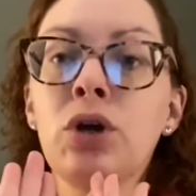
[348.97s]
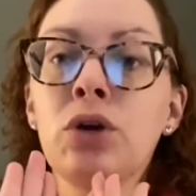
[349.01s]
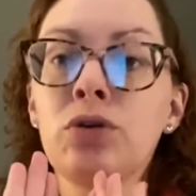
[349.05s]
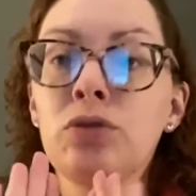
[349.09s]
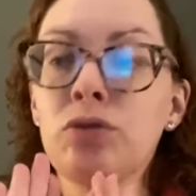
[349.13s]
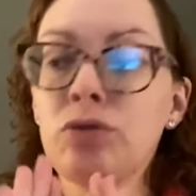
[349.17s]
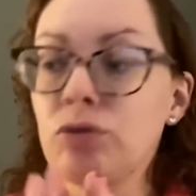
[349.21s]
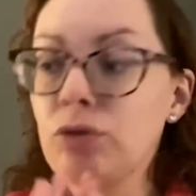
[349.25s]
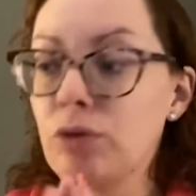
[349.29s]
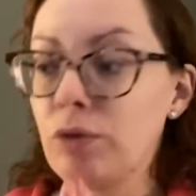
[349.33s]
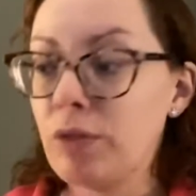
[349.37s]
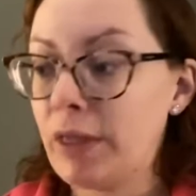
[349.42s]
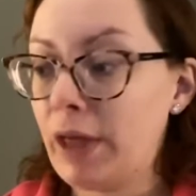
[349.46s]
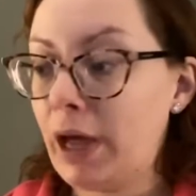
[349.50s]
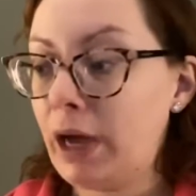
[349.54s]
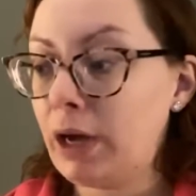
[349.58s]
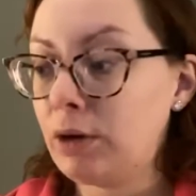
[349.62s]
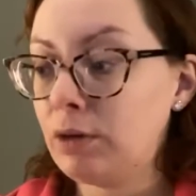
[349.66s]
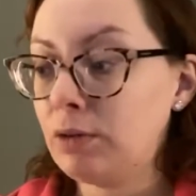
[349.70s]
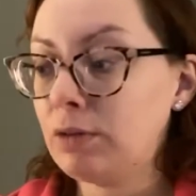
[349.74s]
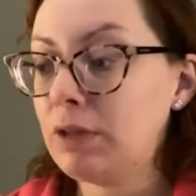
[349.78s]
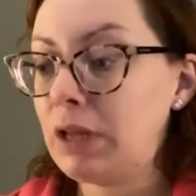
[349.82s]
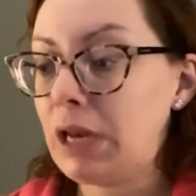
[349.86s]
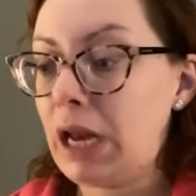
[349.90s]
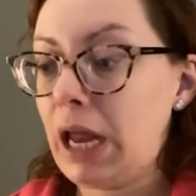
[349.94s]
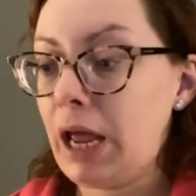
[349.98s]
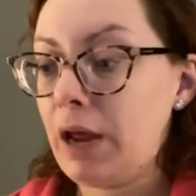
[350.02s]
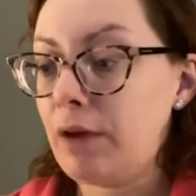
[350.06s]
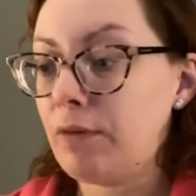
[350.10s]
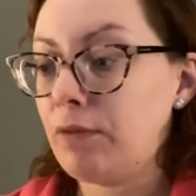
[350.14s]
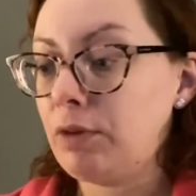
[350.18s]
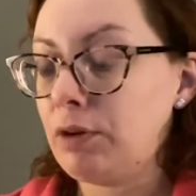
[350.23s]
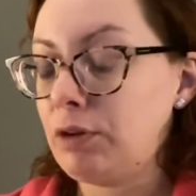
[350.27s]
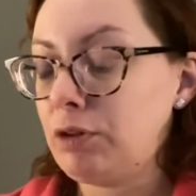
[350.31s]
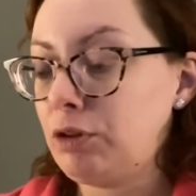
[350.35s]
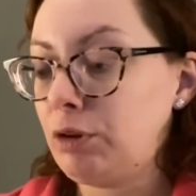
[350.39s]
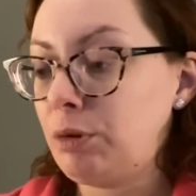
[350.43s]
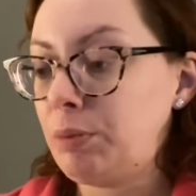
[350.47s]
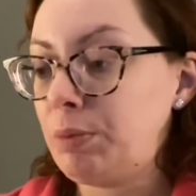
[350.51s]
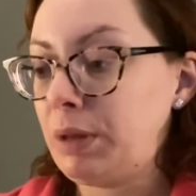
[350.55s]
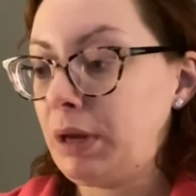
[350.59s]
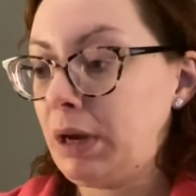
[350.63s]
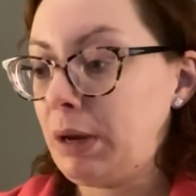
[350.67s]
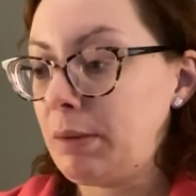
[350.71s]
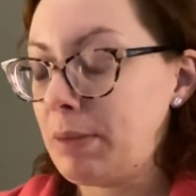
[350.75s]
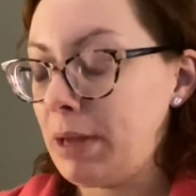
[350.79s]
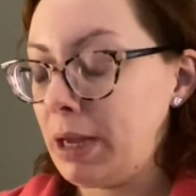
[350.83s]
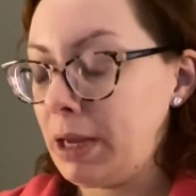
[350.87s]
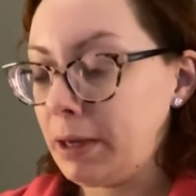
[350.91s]
So that goes in every soap that
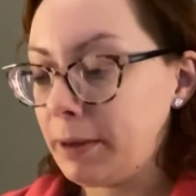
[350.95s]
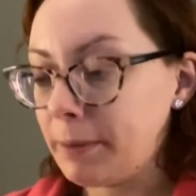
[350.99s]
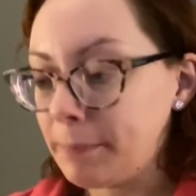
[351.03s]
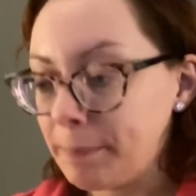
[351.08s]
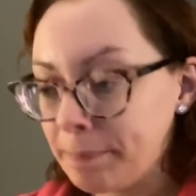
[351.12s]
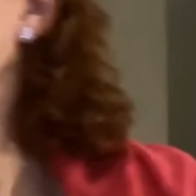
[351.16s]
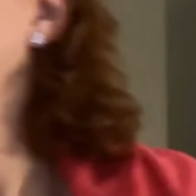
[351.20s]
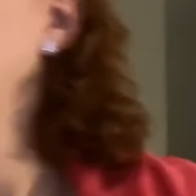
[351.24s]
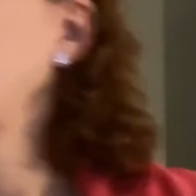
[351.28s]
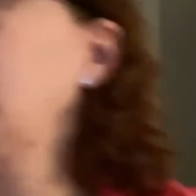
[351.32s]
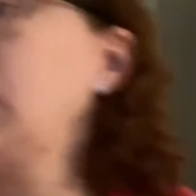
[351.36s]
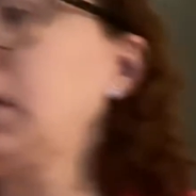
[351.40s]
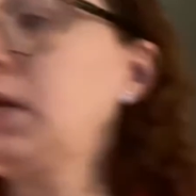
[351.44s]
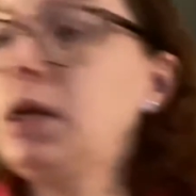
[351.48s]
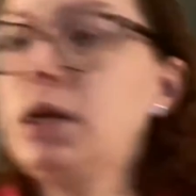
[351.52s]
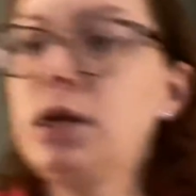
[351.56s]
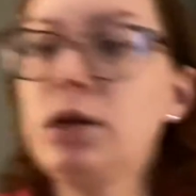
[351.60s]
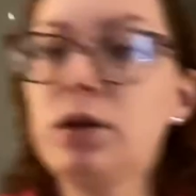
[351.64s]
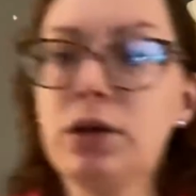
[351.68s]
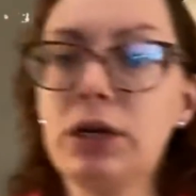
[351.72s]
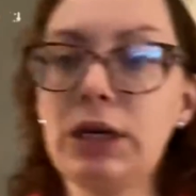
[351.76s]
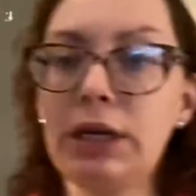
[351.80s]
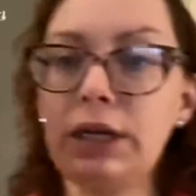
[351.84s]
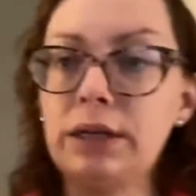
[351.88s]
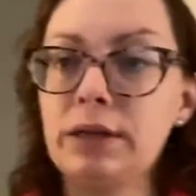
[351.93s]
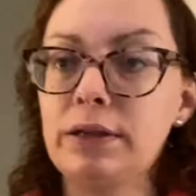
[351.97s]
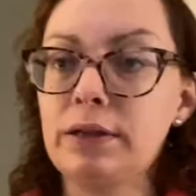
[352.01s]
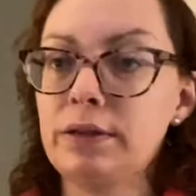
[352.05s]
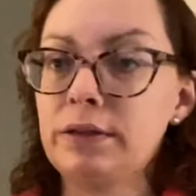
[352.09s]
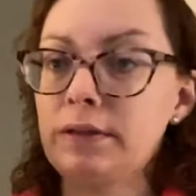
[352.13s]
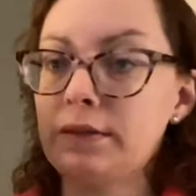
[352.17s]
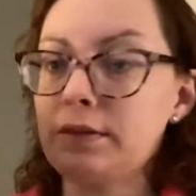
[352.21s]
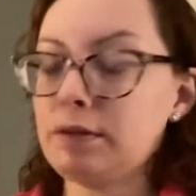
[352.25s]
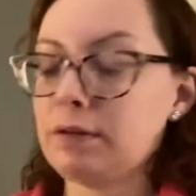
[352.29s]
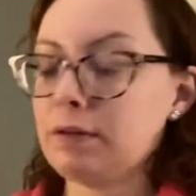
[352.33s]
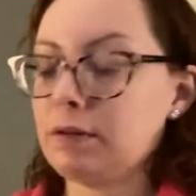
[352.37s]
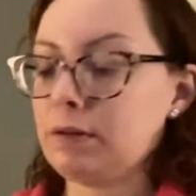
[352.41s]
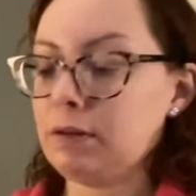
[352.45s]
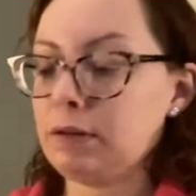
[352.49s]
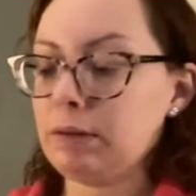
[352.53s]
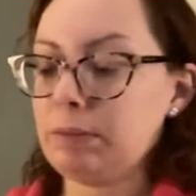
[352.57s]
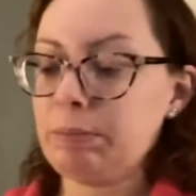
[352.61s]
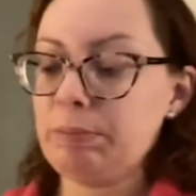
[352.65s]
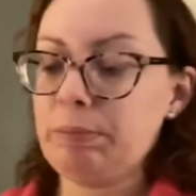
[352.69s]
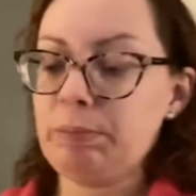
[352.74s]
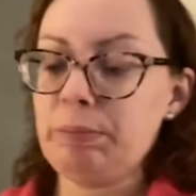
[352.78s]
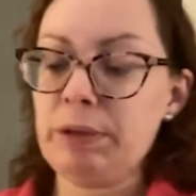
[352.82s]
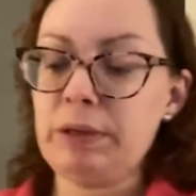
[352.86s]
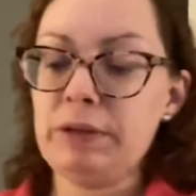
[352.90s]
I make. And here is
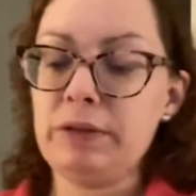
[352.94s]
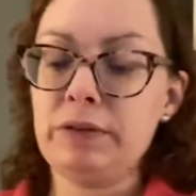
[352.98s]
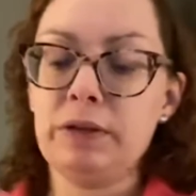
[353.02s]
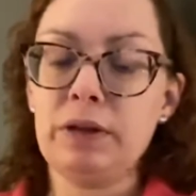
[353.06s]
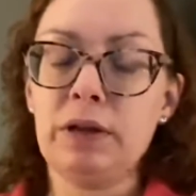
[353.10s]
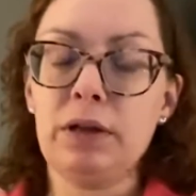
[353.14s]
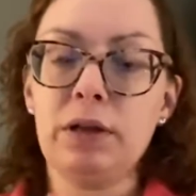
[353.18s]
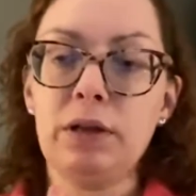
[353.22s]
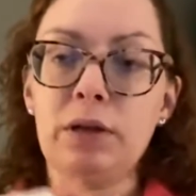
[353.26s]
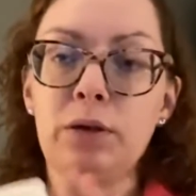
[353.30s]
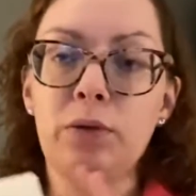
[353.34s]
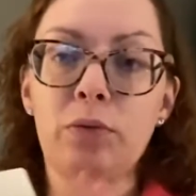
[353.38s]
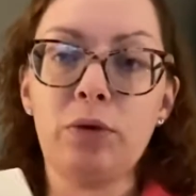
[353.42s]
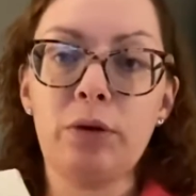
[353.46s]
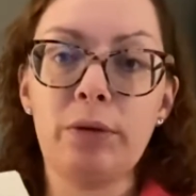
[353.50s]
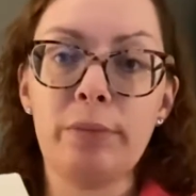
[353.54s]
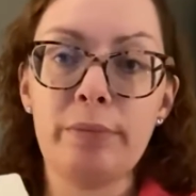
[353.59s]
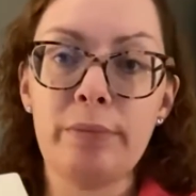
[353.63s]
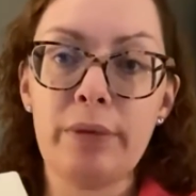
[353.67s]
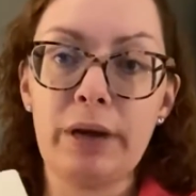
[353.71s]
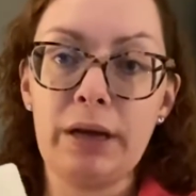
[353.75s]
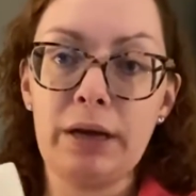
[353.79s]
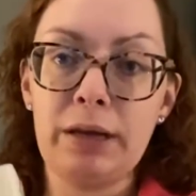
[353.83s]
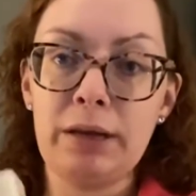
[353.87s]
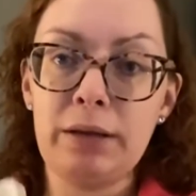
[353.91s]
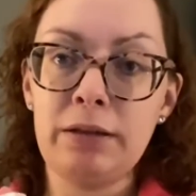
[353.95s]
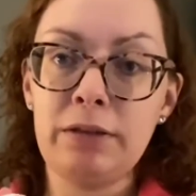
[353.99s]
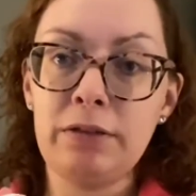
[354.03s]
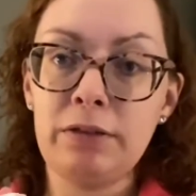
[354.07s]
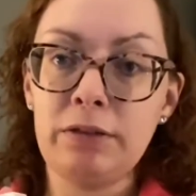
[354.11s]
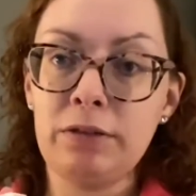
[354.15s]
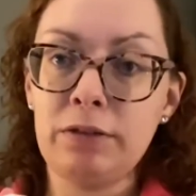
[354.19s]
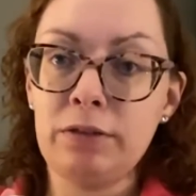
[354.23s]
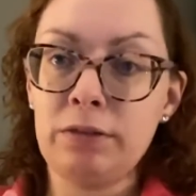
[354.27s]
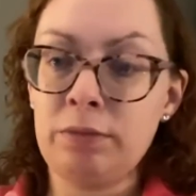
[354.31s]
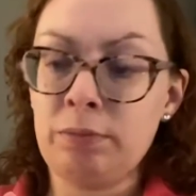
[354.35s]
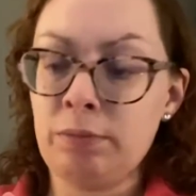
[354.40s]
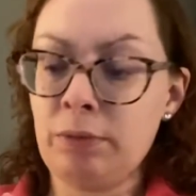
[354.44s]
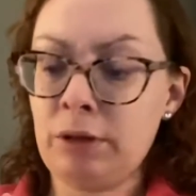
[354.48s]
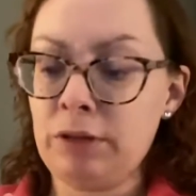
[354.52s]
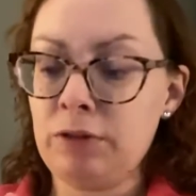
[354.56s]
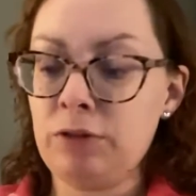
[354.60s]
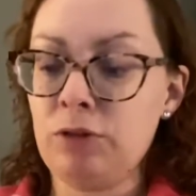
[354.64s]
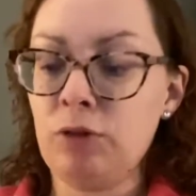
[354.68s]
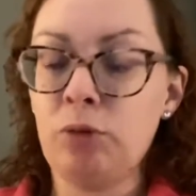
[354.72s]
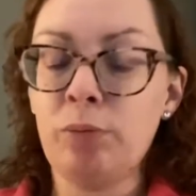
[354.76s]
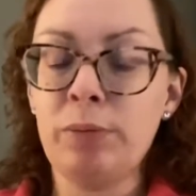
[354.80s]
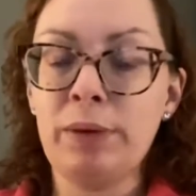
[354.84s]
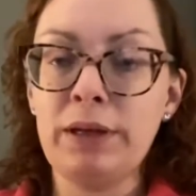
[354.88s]
basically what my
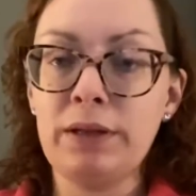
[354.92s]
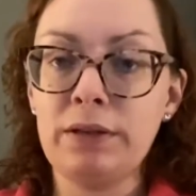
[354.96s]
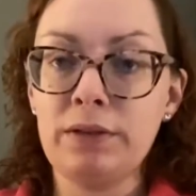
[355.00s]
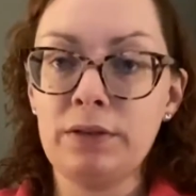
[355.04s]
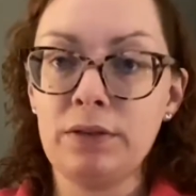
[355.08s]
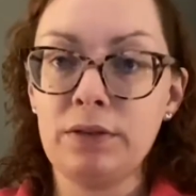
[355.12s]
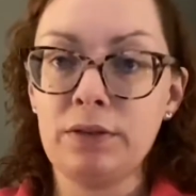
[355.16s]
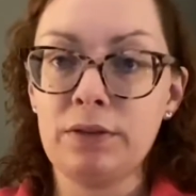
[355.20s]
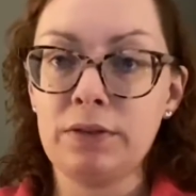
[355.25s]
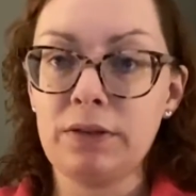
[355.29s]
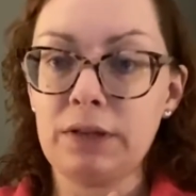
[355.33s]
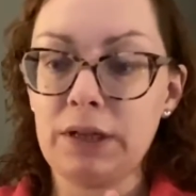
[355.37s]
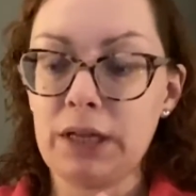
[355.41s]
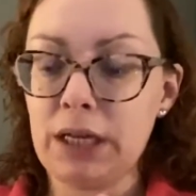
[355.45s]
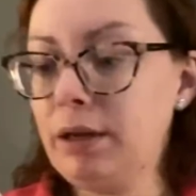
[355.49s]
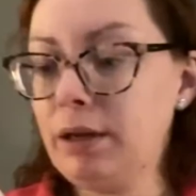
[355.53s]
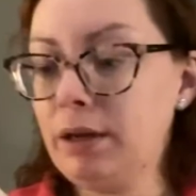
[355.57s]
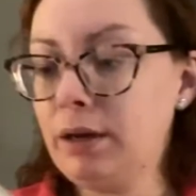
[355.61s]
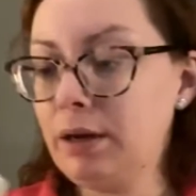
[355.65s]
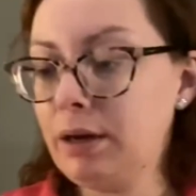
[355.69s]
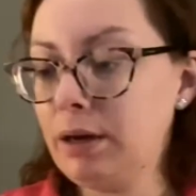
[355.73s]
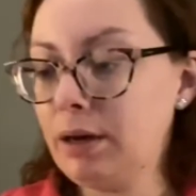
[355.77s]
soap base looks like.